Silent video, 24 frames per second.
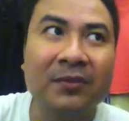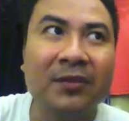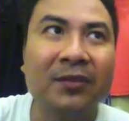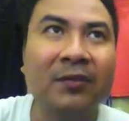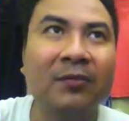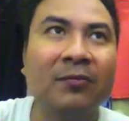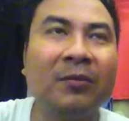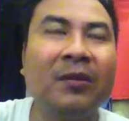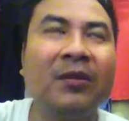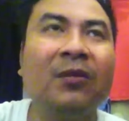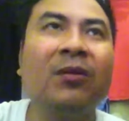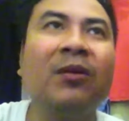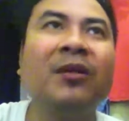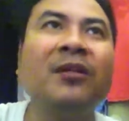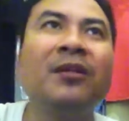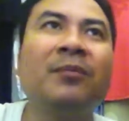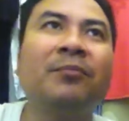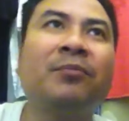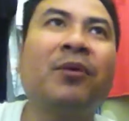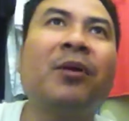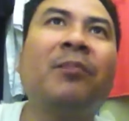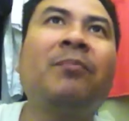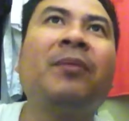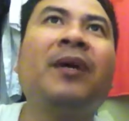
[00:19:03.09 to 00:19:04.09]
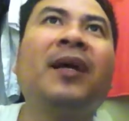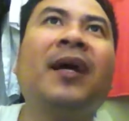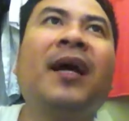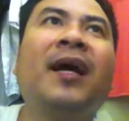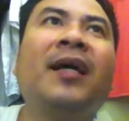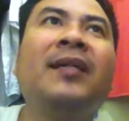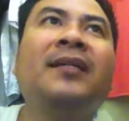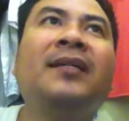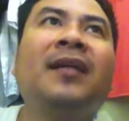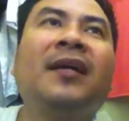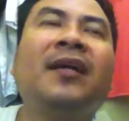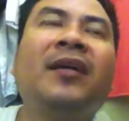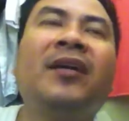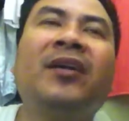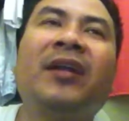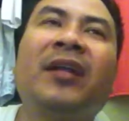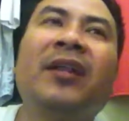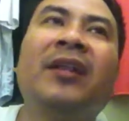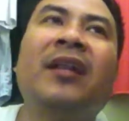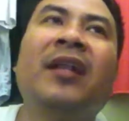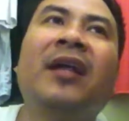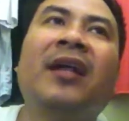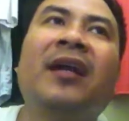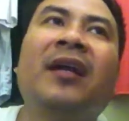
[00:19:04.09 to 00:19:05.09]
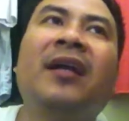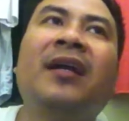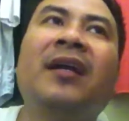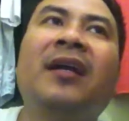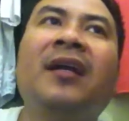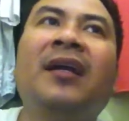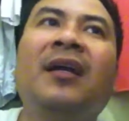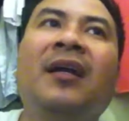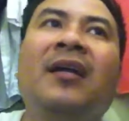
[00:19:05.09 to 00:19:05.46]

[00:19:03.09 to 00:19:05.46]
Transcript: So with all the propaganda here and there,